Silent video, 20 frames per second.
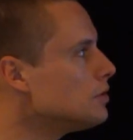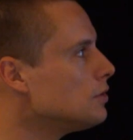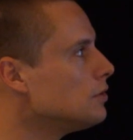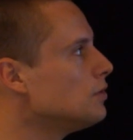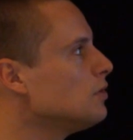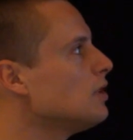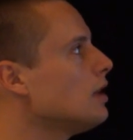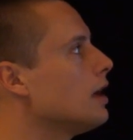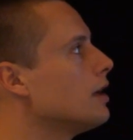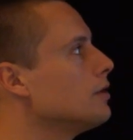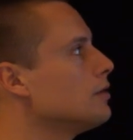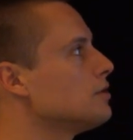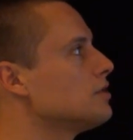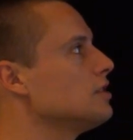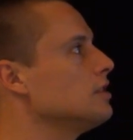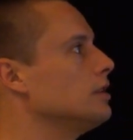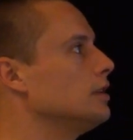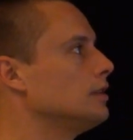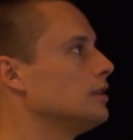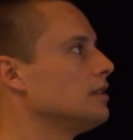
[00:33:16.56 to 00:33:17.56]
as you do that, you
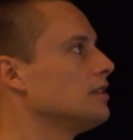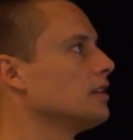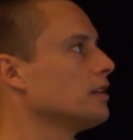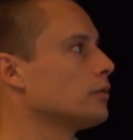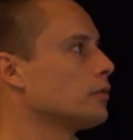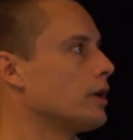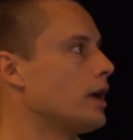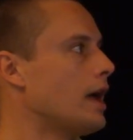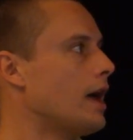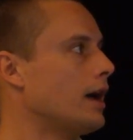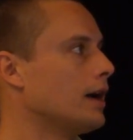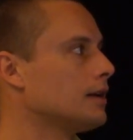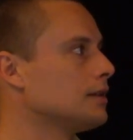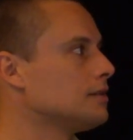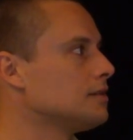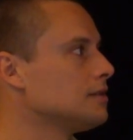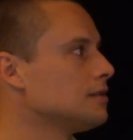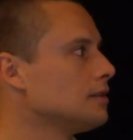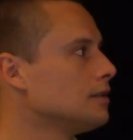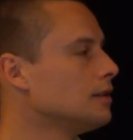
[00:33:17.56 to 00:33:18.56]
see that the thing
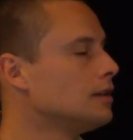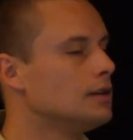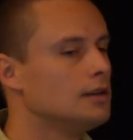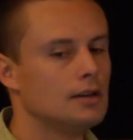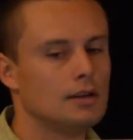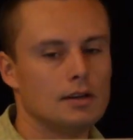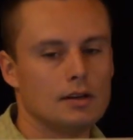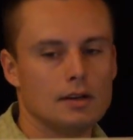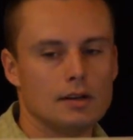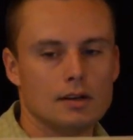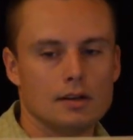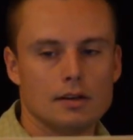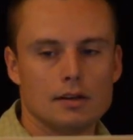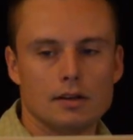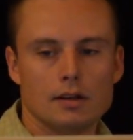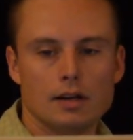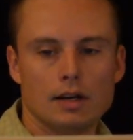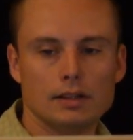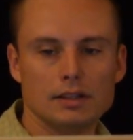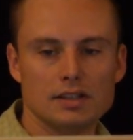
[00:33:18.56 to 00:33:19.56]
reacts.
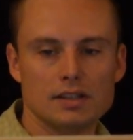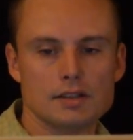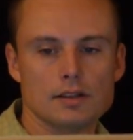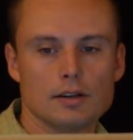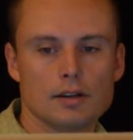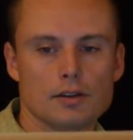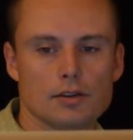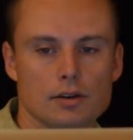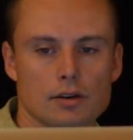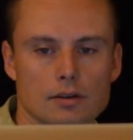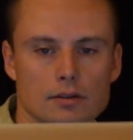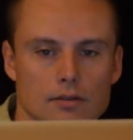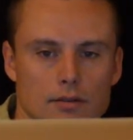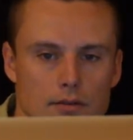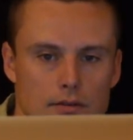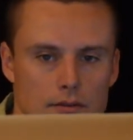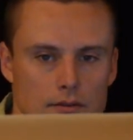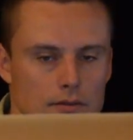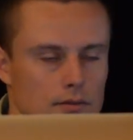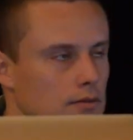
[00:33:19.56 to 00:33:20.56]
And this is another
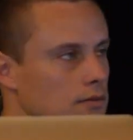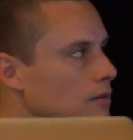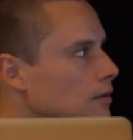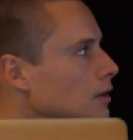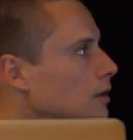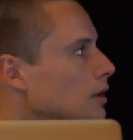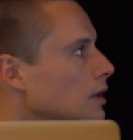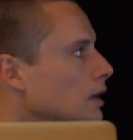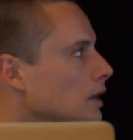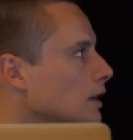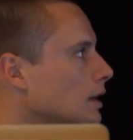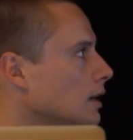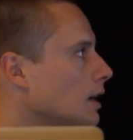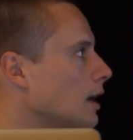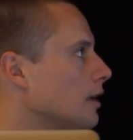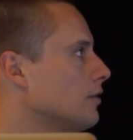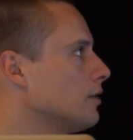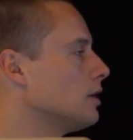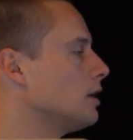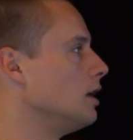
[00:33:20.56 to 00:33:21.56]

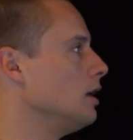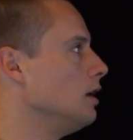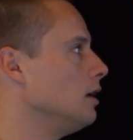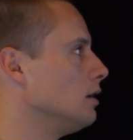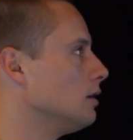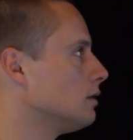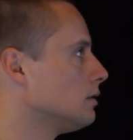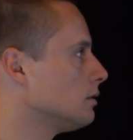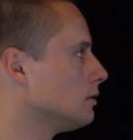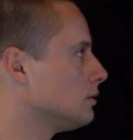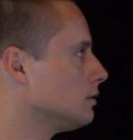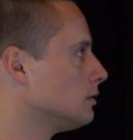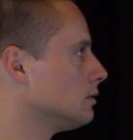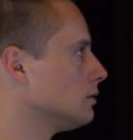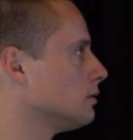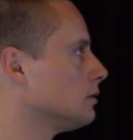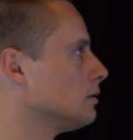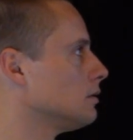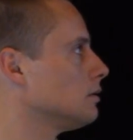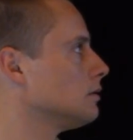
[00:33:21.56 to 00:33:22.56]
kind of key,
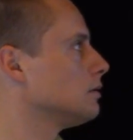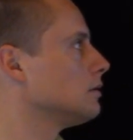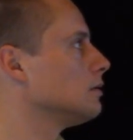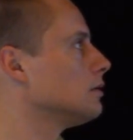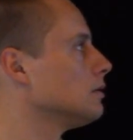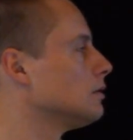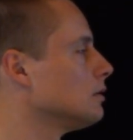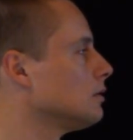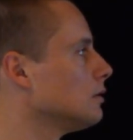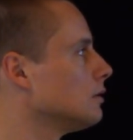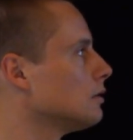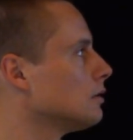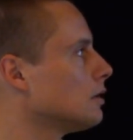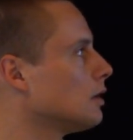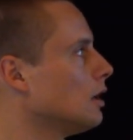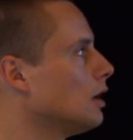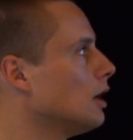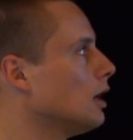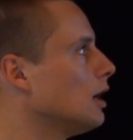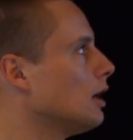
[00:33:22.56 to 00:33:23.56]

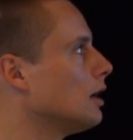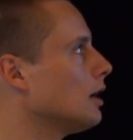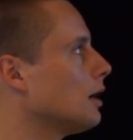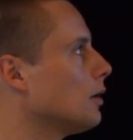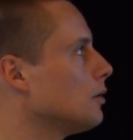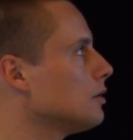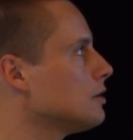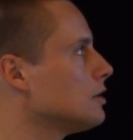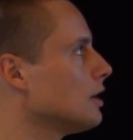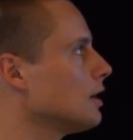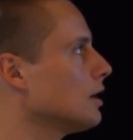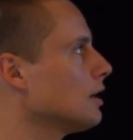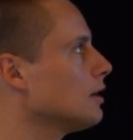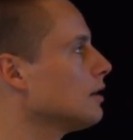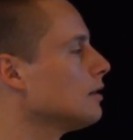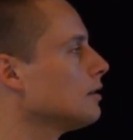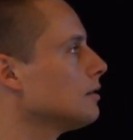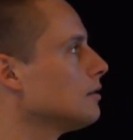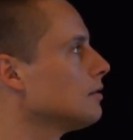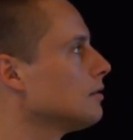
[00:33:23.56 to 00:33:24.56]
I would say,
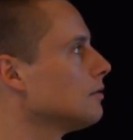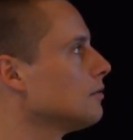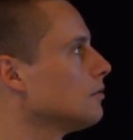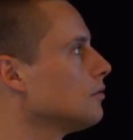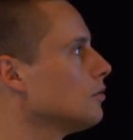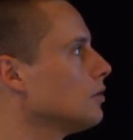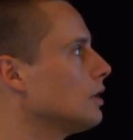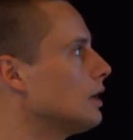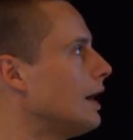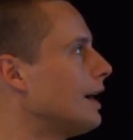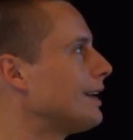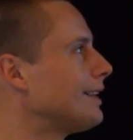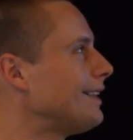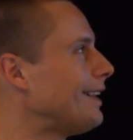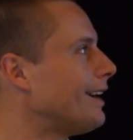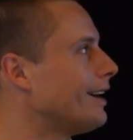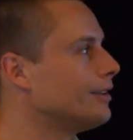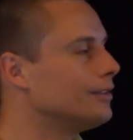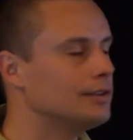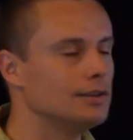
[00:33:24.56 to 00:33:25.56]

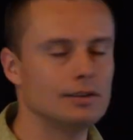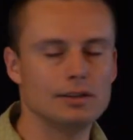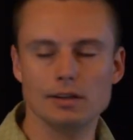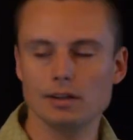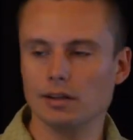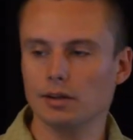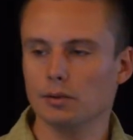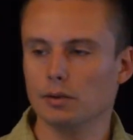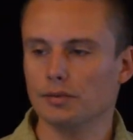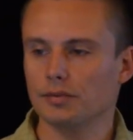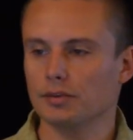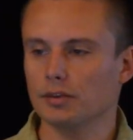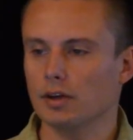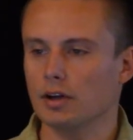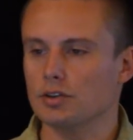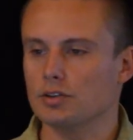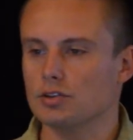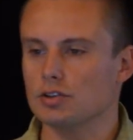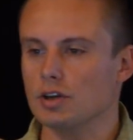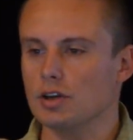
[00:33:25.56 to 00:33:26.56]
guideline to dealing with
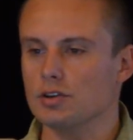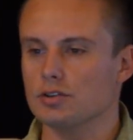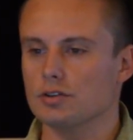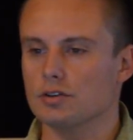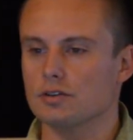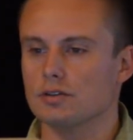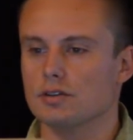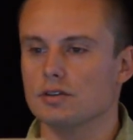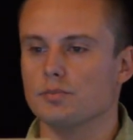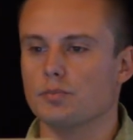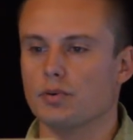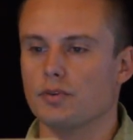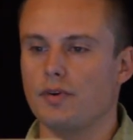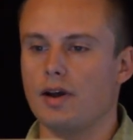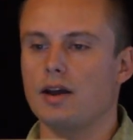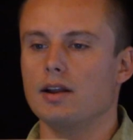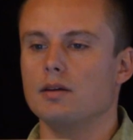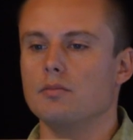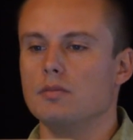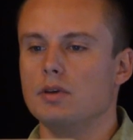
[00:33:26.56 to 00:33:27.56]
touch gestures is
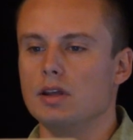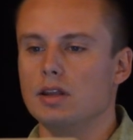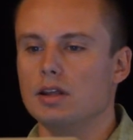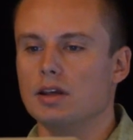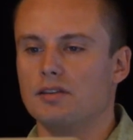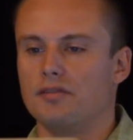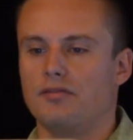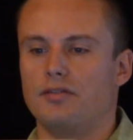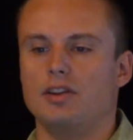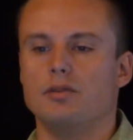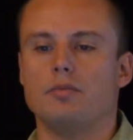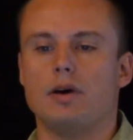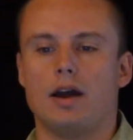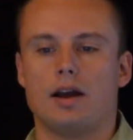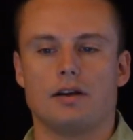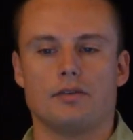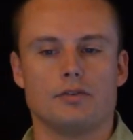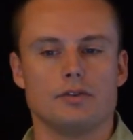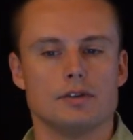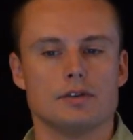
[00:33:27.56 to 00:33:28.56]
provide immediate
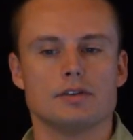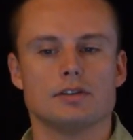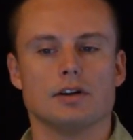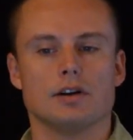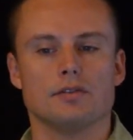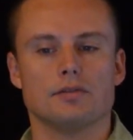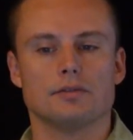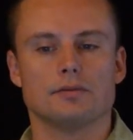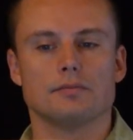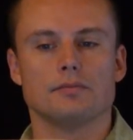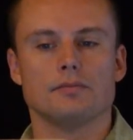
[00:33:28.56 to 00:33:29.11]
feedback for this stuff.